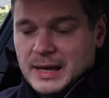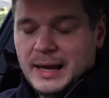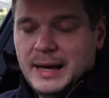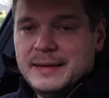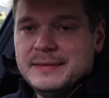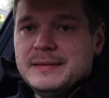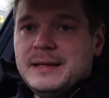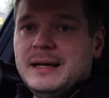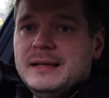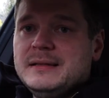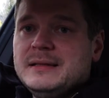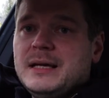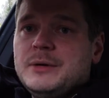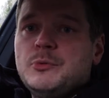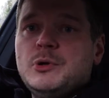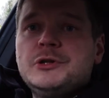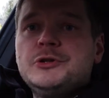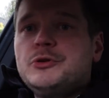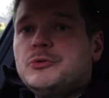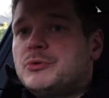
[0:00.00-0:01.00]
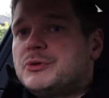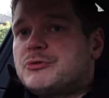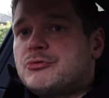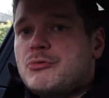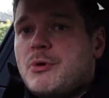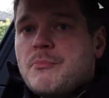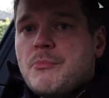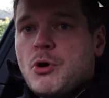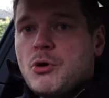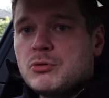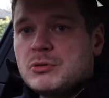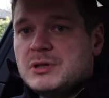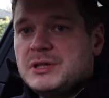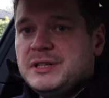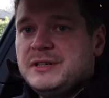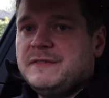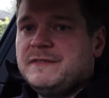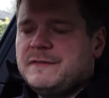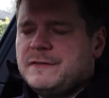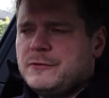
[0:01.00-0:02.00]
and then they will do it
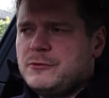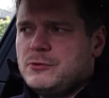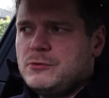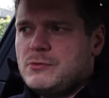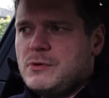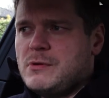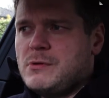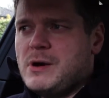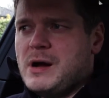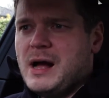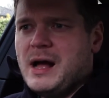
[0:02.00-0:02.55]
remotely through